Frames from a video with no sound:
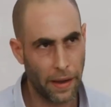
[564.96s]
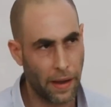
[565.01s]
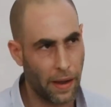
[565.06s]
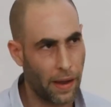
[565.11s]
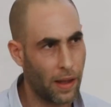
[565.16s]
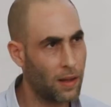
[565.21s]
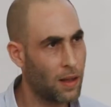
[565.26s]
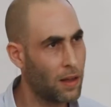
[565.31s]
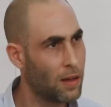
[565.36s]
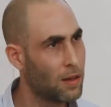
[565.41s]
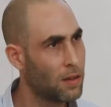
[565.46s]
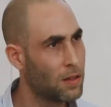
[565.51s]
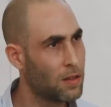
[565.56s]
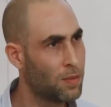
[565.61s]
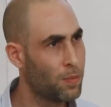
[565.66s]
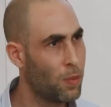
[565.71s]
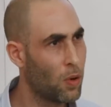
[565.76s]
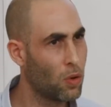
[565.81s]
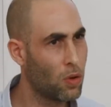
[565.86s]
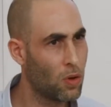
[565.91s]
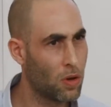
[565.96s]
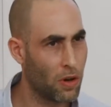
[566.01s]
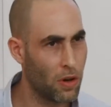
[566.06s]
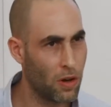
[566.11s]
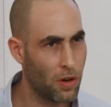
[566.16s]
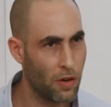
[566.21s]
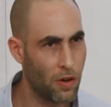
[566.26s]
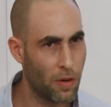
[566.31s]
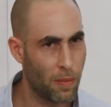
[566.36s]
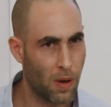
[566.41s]
Eden spoke
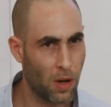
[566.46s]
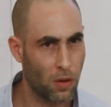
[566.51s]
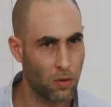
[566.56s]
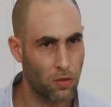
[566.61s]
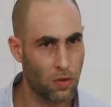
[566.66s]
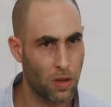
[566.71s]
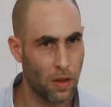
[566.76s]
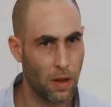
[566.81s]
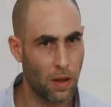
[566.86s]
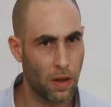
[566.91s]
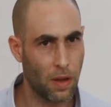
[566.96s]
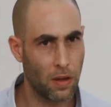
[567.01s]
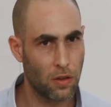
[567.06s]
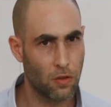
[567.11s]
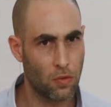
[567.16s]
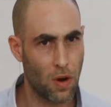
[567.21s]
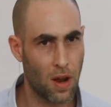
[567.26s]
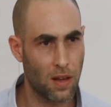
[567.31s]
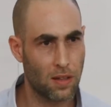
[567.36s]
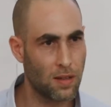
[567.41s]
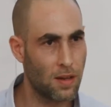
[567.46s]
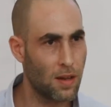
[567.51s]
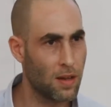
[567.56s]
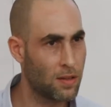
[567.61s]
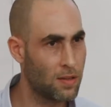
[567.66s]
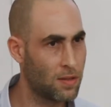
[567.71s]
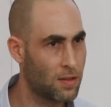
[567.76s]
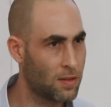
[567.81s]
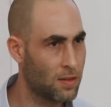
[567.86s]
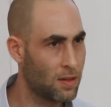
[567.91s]
earlier about
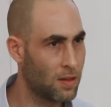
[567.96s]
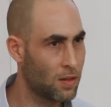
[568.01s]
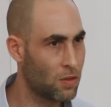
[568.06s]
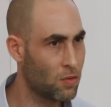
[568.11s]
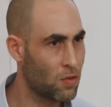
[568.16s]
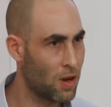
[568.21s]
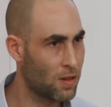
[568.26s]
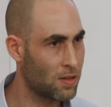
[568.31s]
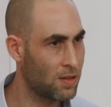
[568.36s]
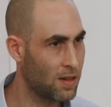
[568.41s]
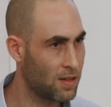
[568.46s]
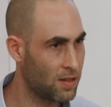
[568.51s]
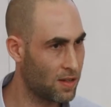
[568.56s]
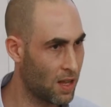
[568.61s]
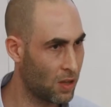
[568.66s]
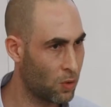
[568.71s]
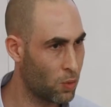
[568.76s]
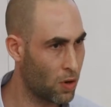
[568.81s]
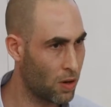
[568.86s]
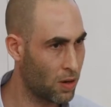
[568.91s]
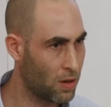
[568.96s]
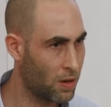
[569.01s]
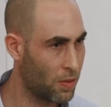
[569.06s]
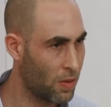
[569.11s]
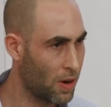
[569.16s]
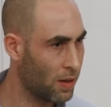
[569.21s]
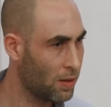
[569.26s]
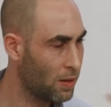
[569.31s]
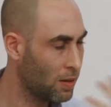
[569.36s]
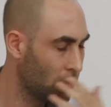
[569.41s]
trustless network,
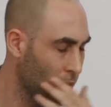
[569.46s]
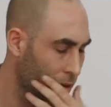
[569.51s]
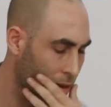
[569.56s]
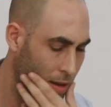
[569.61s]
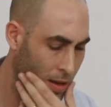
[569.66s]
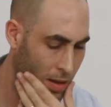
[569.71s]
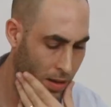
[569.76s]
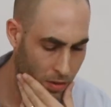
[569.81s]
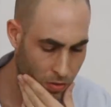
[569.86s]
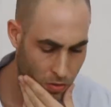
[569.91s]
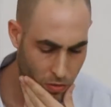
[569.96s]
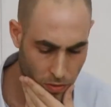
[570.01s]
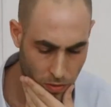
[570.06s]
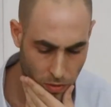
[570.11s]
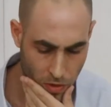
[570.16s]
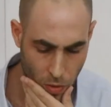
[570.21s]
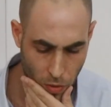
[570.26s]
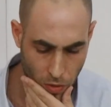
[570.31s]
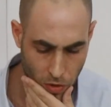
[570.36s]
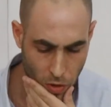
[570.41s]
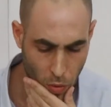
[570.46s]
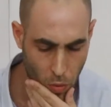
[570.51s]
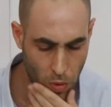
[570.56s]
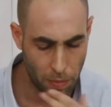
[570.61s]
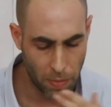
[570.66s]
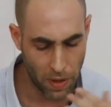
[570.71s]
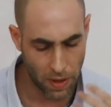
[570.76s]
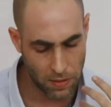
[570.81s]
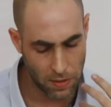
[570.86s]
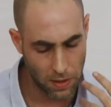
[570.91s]
right? So we
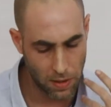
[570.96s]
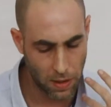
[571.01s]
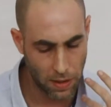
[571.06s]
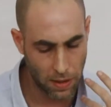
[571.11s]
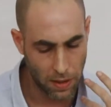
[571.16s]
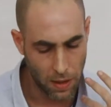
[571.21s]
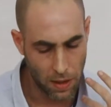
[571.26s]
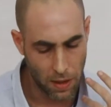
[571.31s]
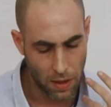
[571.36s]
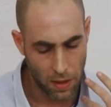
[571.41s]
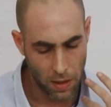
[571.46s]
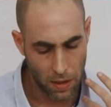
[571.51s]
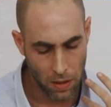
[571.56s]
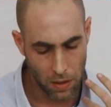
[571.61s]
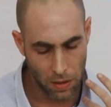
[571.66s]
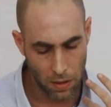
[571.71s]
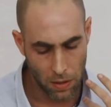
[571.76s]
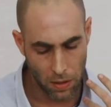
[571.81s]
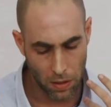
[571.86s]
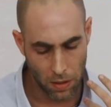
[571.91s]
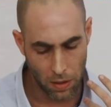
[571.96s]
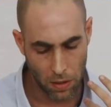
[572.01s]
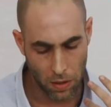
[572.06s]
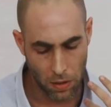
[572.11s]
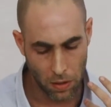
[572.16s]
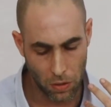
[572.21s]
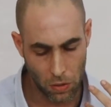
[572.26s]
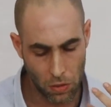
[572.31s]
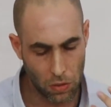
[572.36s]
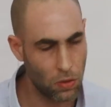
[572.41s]
basically
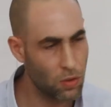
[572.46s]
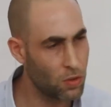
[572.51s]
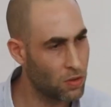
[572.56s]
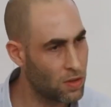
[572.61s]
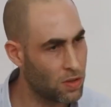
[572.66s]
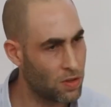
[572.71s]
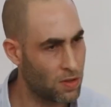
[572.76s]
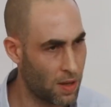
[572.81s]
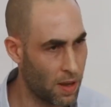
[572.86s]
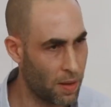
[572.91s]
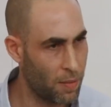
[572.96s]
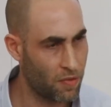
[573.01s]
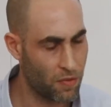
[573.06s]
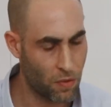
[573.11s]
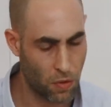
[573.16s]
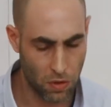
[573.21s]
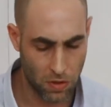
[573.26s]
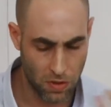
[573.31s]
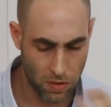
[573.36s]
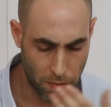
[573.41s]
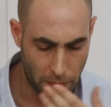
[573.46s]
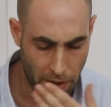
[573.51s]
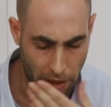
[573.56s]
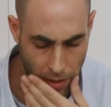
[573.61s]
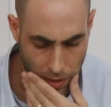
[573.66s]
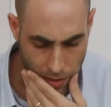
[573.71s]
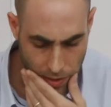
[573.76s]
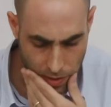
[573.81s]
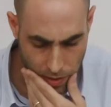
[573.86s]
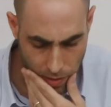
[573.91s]
use the same, of course,
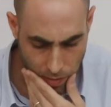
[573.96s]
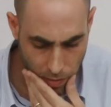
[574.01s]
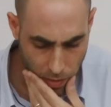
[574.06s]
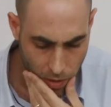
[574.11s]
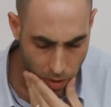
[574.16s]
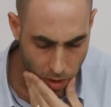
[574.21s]
mechanism.